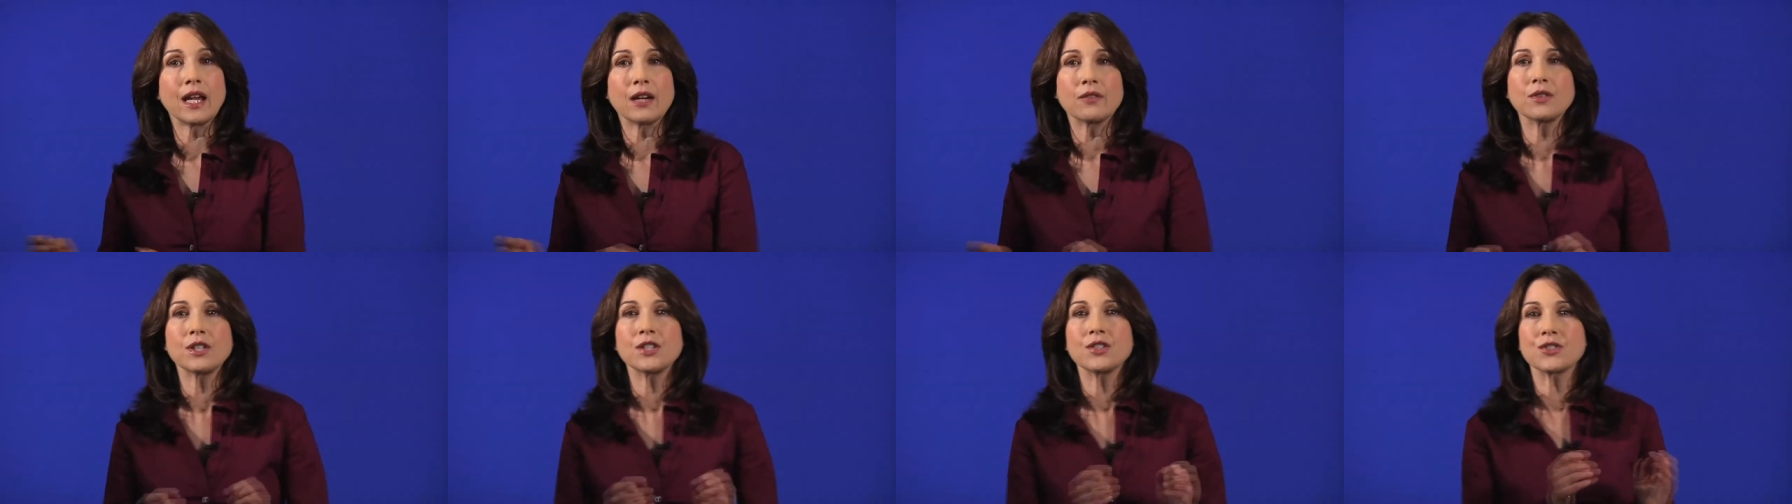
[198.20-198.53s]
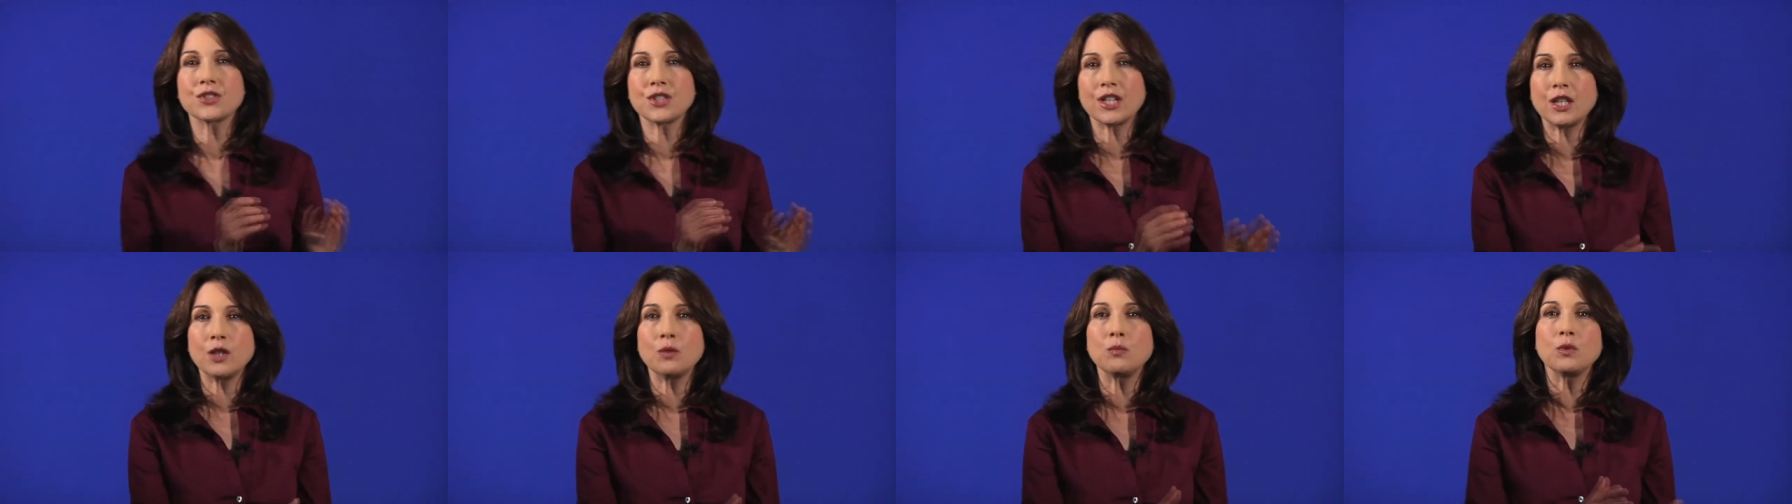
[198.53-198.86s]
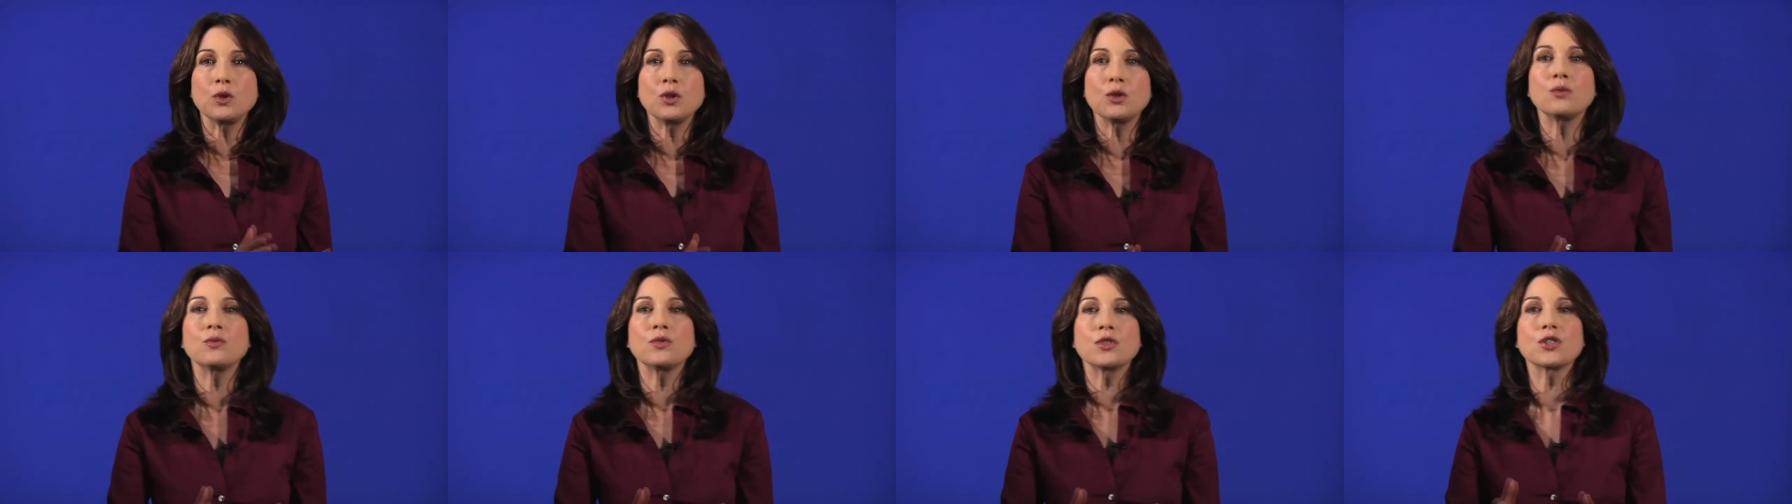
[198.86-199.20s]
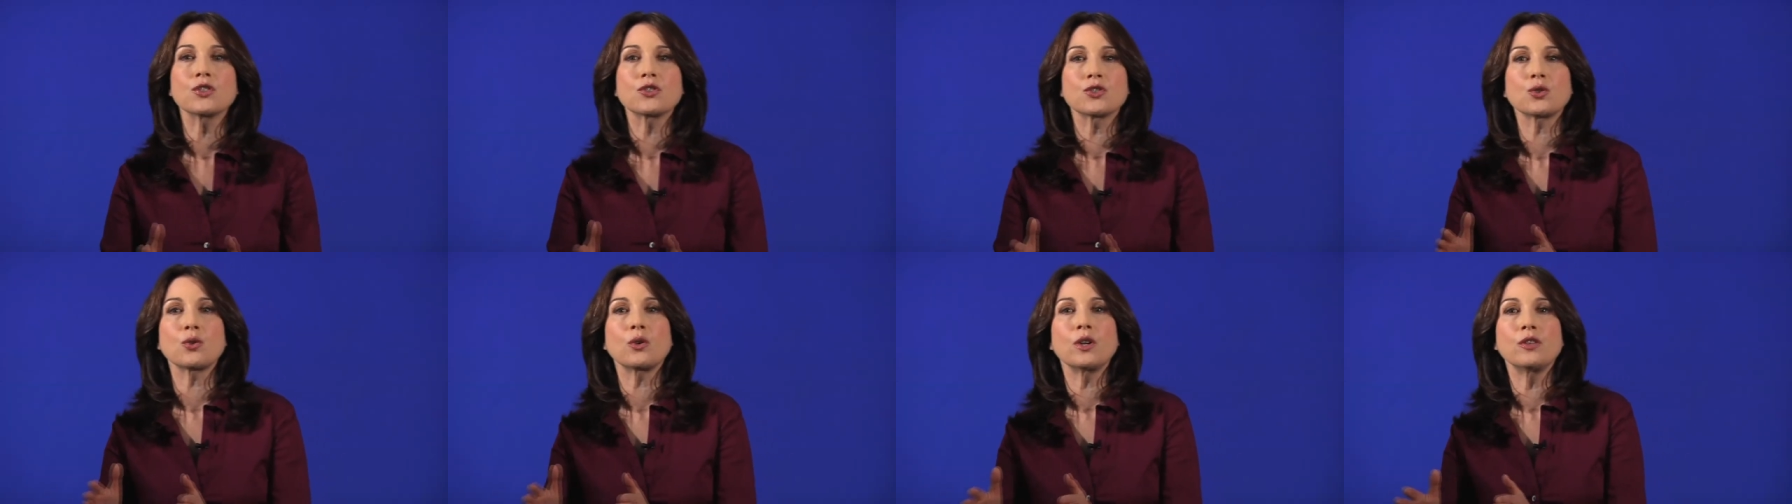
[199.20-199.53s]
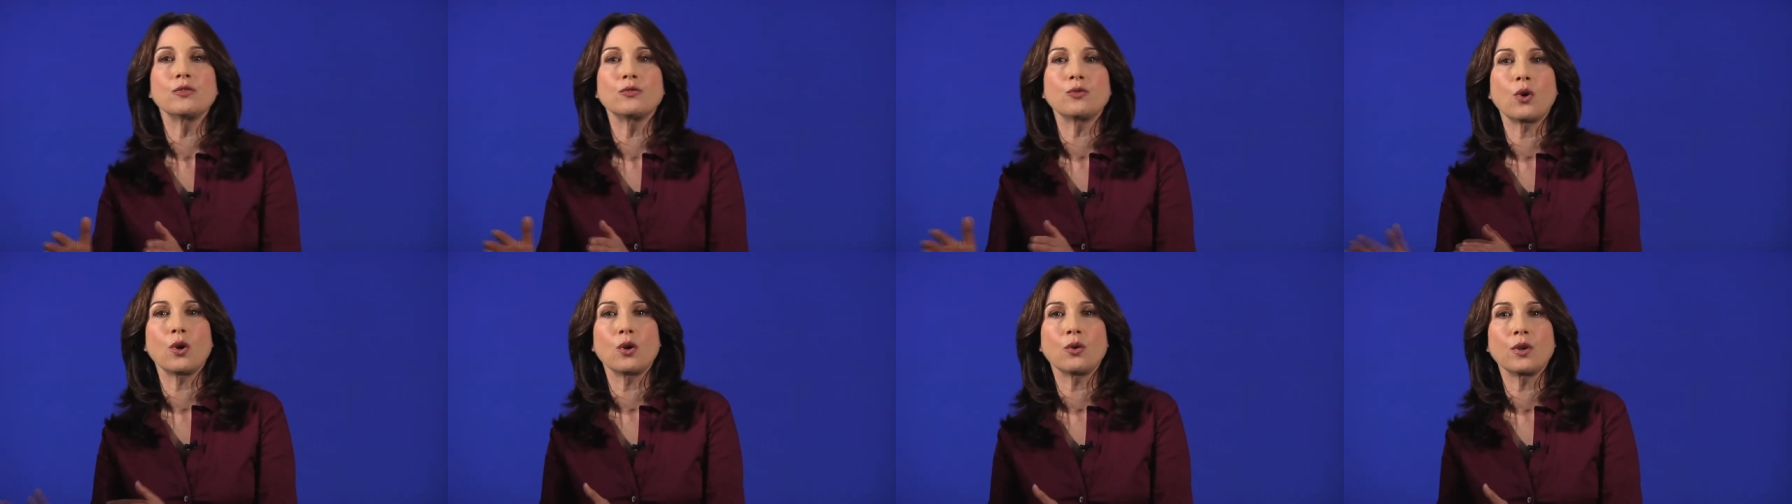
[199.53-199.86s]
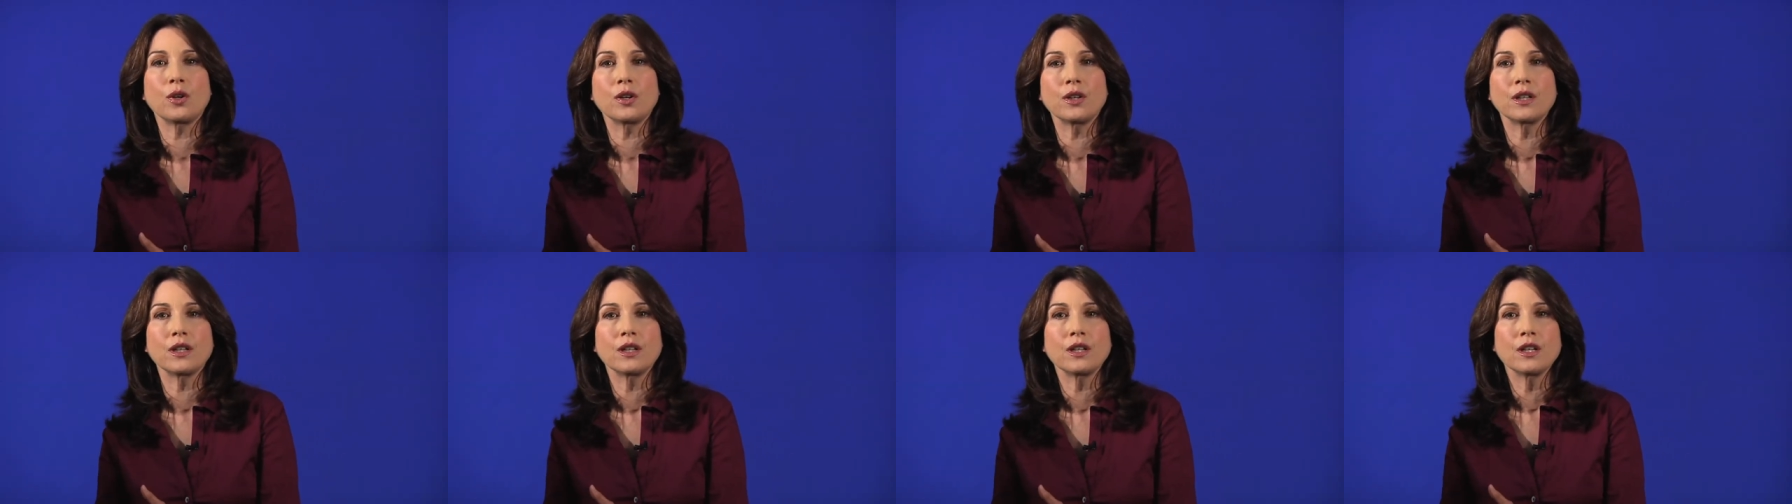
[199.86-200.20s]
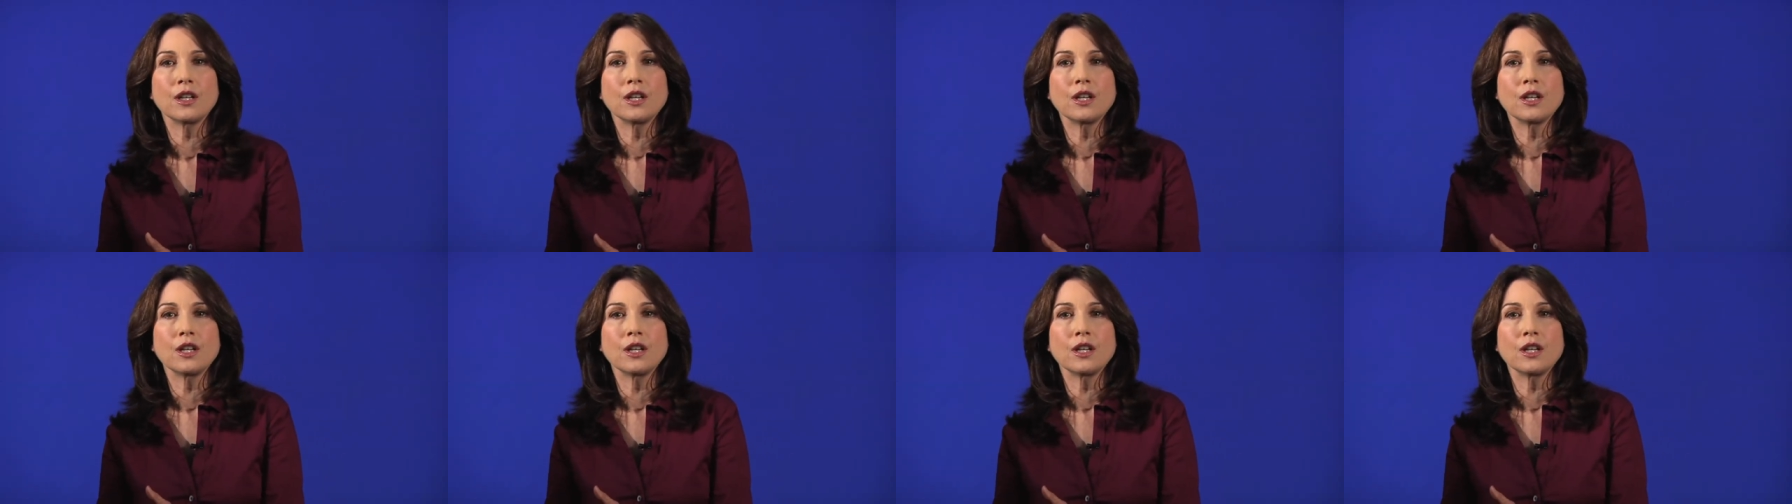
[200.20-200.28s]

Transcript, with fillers: Every scene moves the story forward,